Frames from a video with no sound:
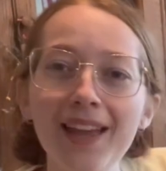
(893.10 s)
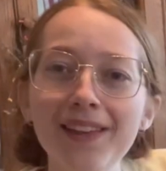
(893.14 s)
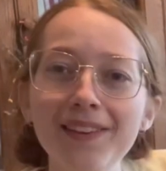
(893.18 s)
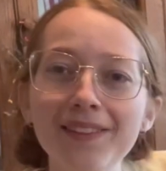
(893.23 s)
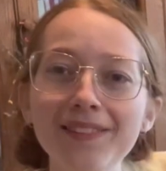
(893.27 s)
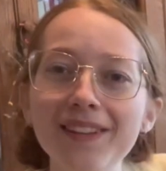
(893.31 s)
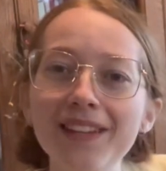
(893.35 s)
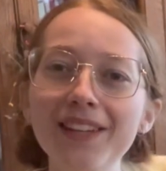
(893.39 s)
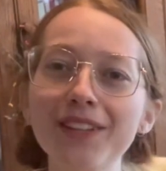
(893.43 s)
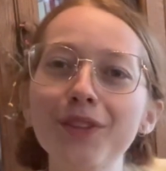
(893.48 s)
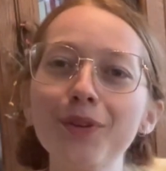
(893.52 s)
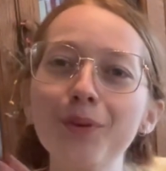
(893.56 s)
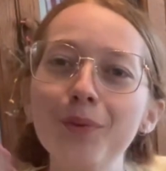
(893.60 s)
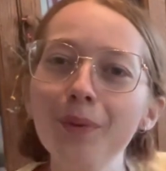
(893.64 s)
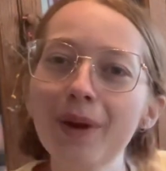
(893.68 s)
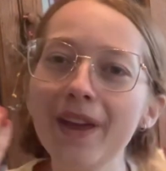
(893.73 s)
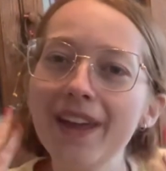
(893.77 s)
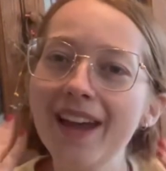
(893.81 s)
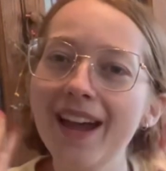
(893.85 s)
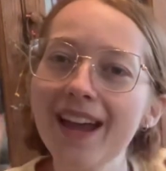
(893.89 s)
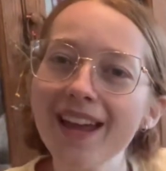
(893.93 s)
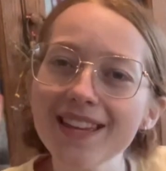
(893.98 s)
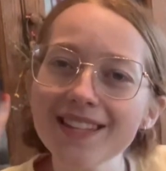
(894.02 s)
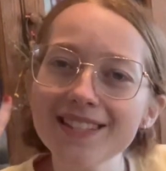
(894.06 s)
like the way
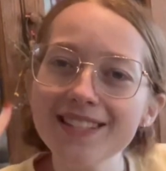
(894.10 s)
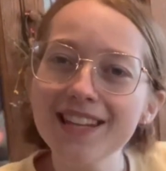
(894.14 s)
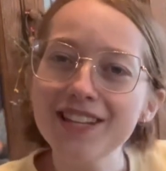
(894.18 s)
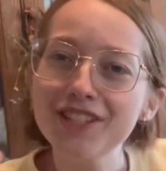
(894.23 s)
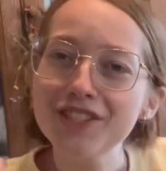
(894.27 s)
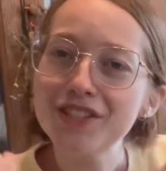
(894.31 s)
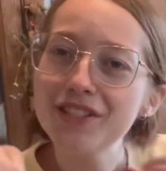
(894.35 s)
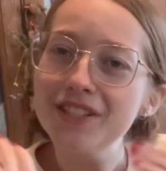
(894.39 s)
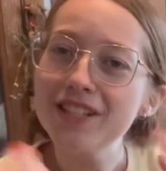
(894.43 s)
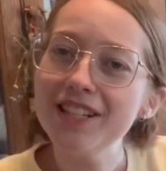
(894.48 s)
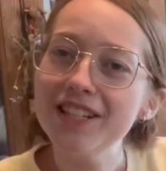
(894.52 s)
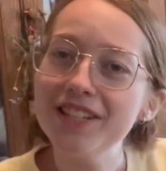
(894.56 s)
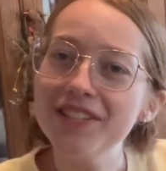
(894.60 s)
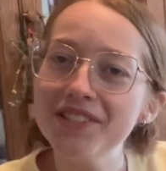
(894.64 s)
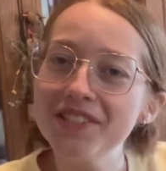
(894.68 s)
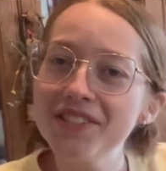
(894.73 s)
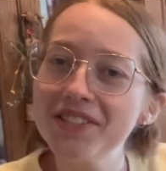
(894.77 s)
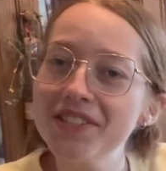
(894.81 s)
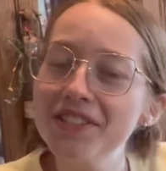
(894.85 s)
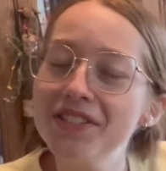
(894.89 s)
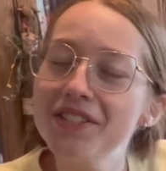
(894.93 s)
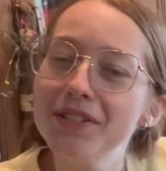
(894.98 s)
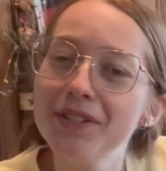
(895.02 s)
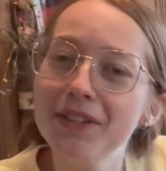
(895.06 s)
I attach the
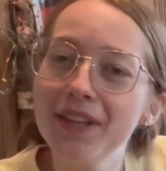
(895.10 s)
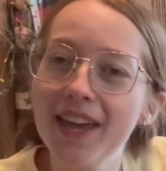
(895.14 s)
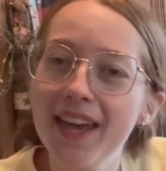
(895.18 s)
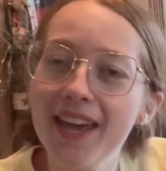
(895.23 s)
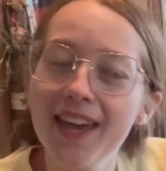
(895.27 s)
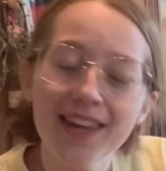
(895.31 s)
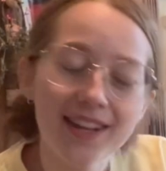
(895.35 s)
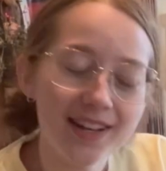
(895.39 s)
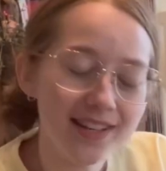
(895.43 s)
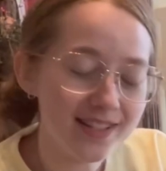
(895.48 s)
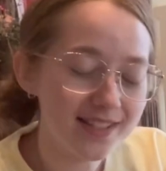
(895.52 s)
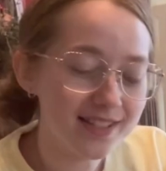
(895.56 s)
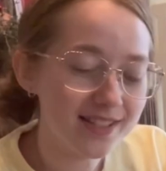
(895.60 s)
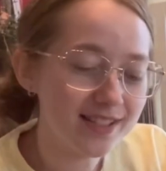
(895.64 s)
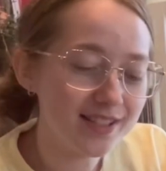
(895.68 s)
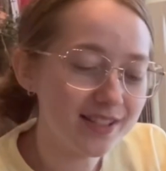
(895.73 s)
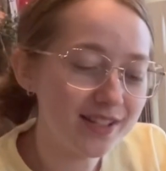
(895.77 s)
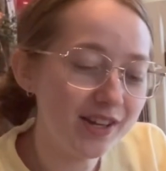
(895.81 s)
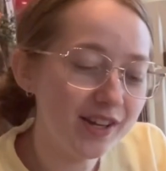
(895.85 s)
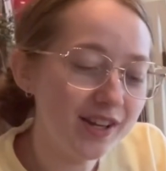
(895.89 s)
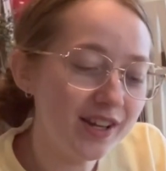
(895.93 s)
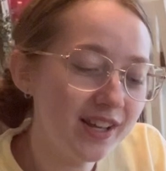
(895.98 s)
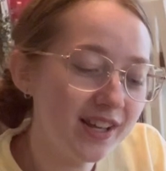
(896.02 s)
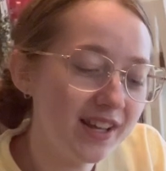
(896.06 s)
ears to the head is
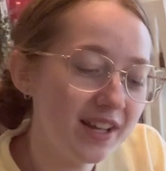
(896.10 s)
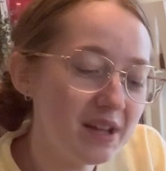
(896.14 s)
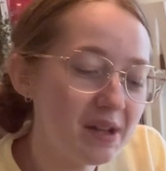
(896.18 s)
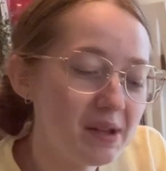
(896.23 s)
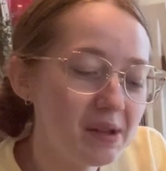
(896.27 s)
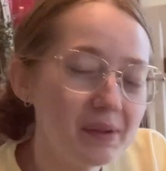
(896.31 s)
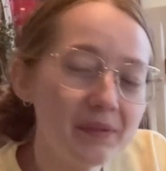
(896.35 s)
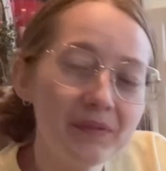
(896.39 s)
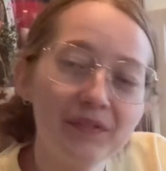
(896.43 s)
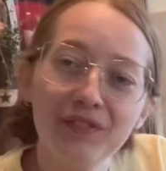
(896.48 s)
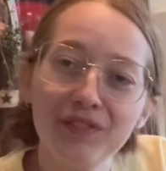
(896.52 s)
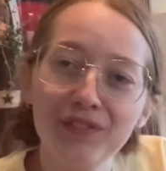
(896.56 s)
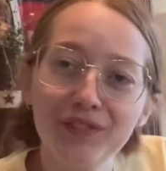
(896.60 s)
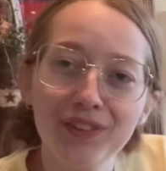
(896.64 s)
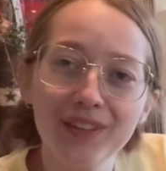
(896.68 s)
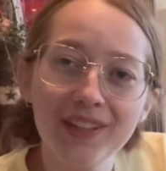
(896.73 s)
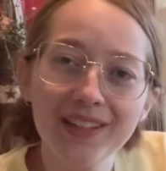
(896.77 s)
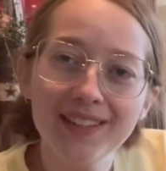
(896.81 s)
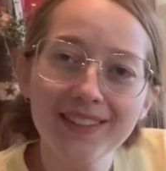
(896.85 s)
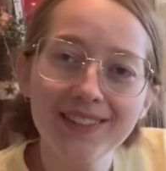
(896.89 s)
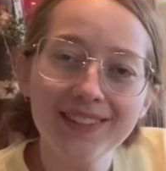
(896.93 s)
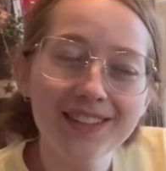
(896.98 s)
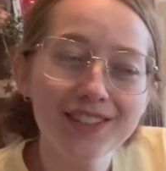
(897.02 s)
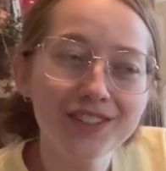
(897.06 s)
like they